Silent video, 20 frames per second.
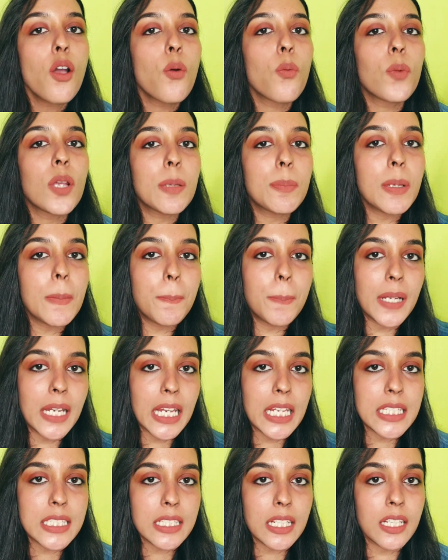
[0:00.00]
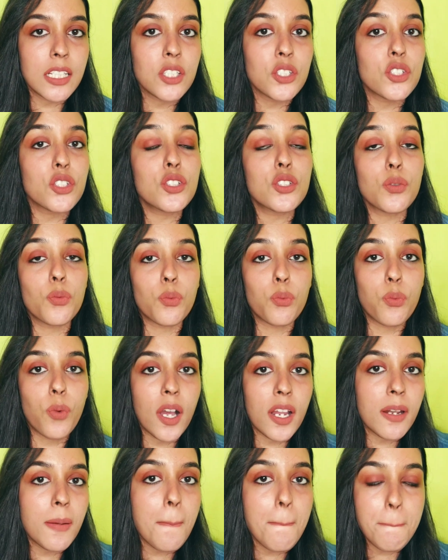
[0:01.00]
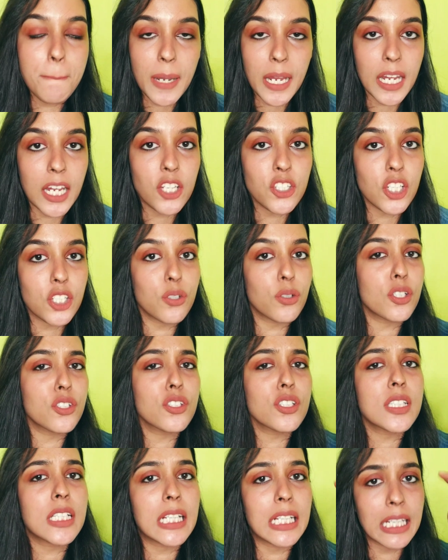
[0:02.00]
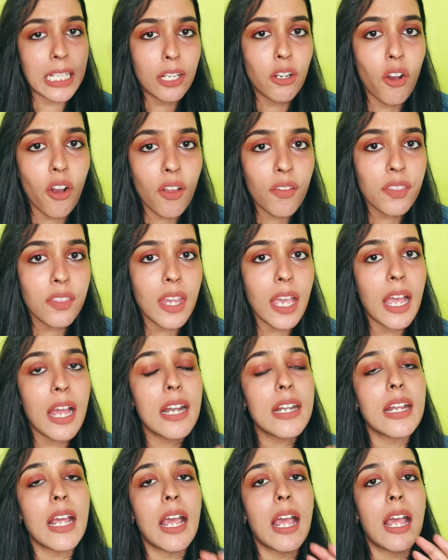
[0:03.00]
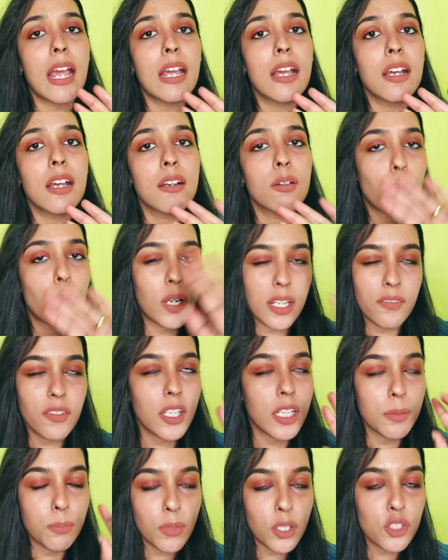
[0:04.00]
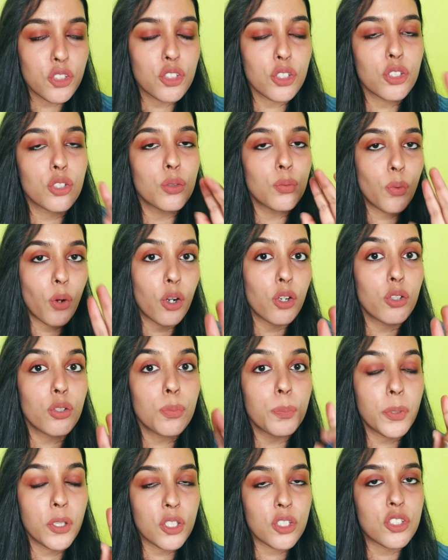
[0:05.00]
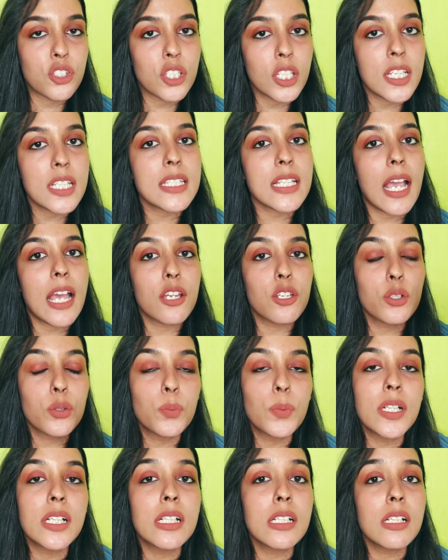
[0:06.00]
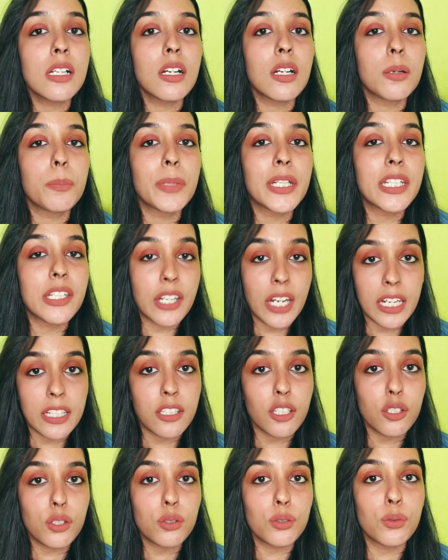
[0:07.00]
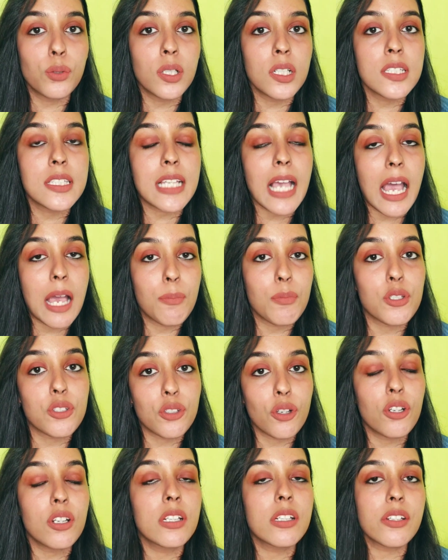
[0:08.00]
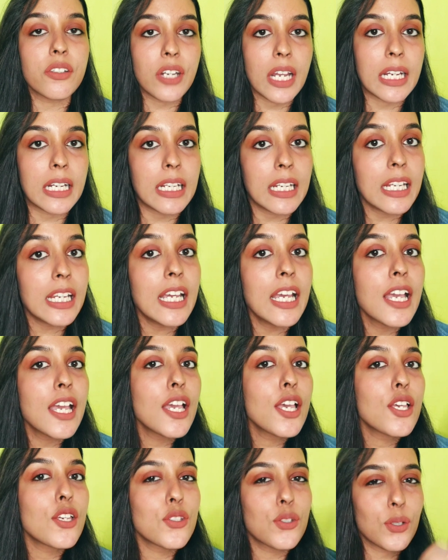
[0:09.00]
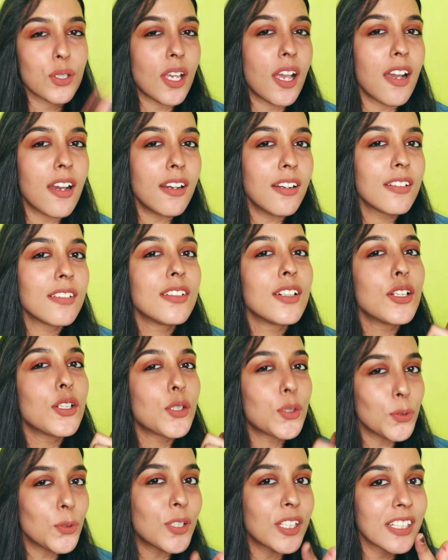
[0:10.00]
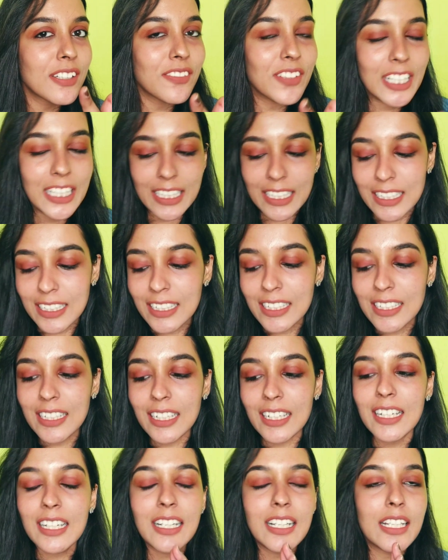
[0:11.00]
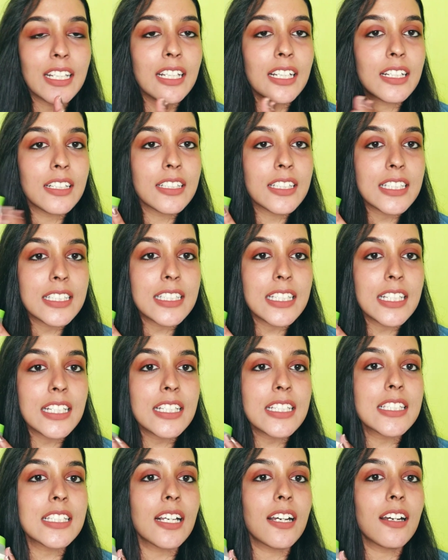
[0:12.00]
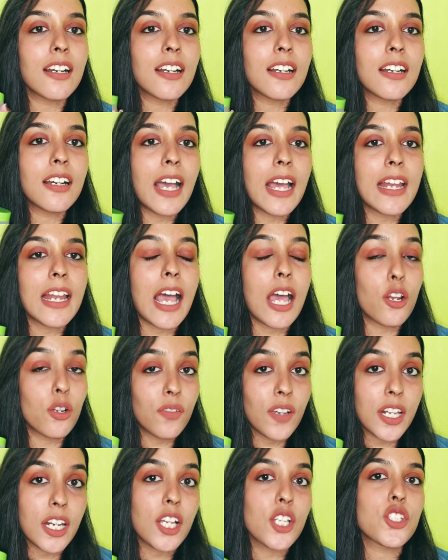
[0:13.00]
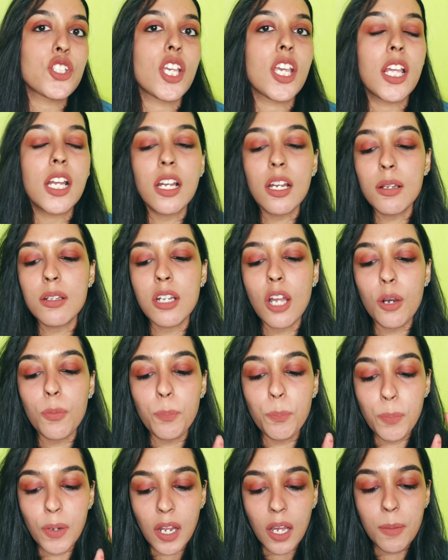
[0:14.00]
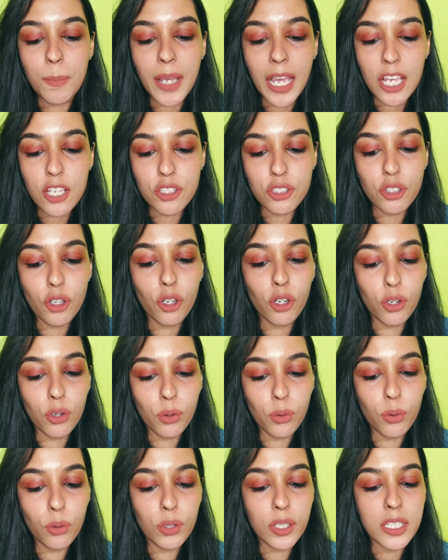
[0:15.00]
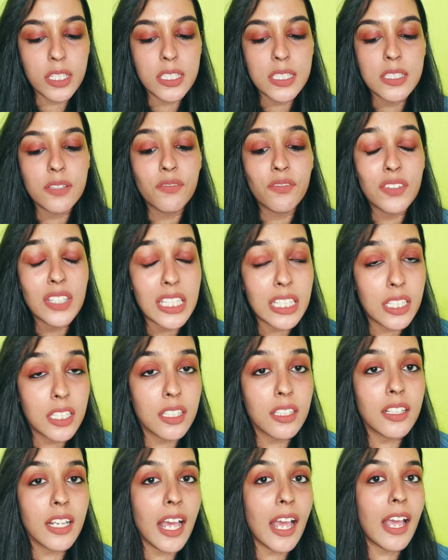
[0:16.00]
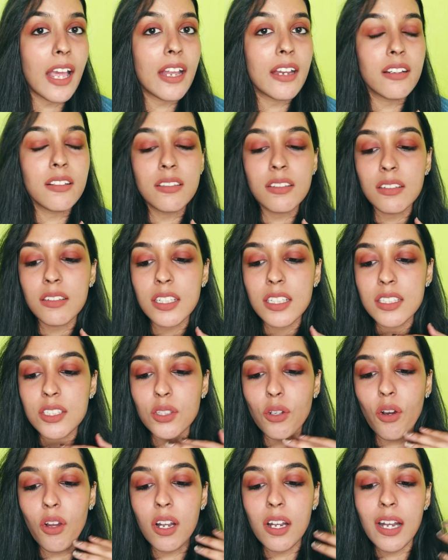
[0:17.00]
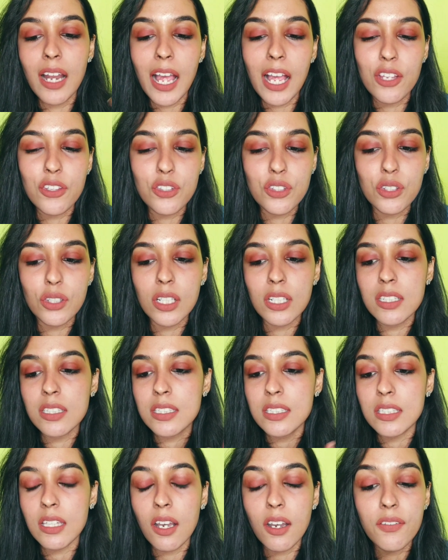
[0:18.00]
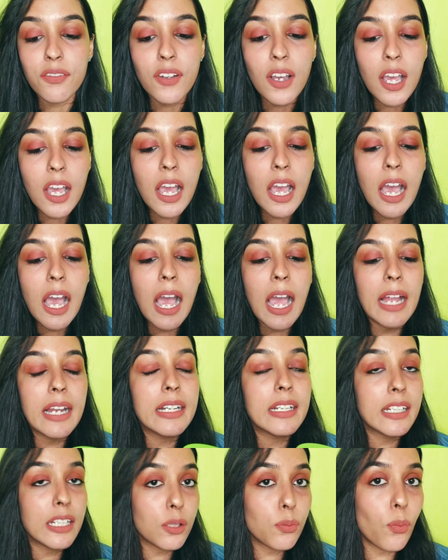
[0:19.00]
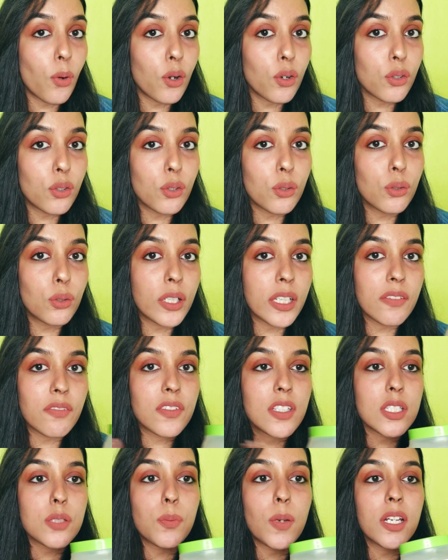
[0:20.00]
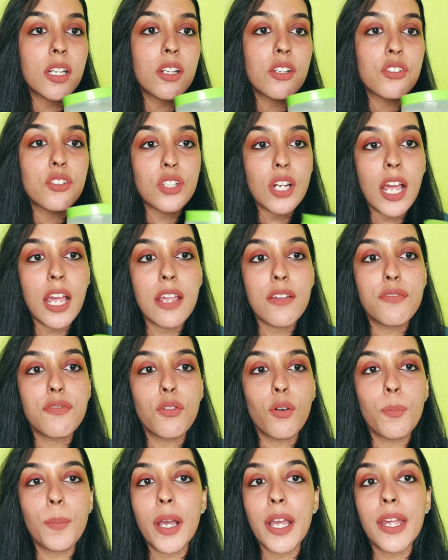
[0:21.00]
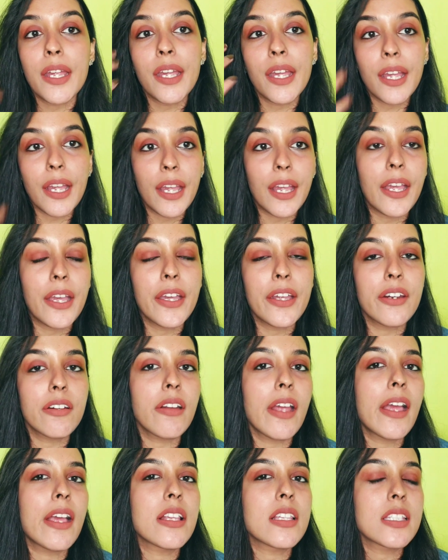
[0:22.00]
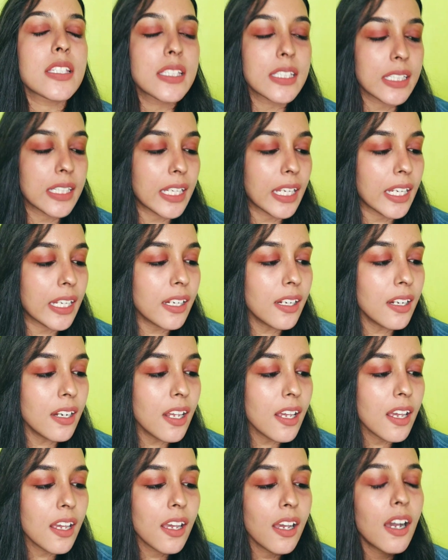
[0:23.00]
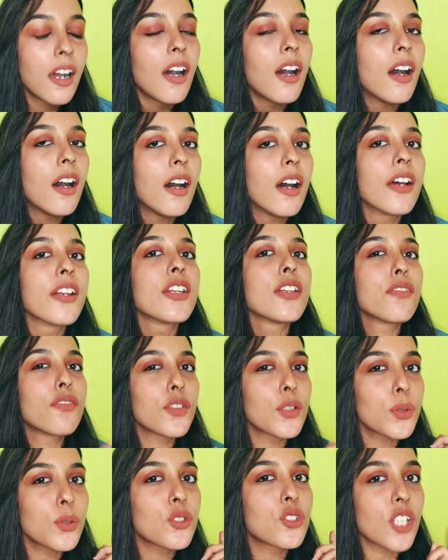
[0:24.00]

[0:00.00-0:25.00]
will be placed in just one page and you can just click on that uh, uh whatever image you want to purchase and you will uh, be directed towards towards Amazon directly. So yeah, too convenient. Uh, this is uh, an aloe vera gel. Now plum as you all know is vegan and it's all natural and stuff. I did want to give this one a try for my hair and skin. Uh, review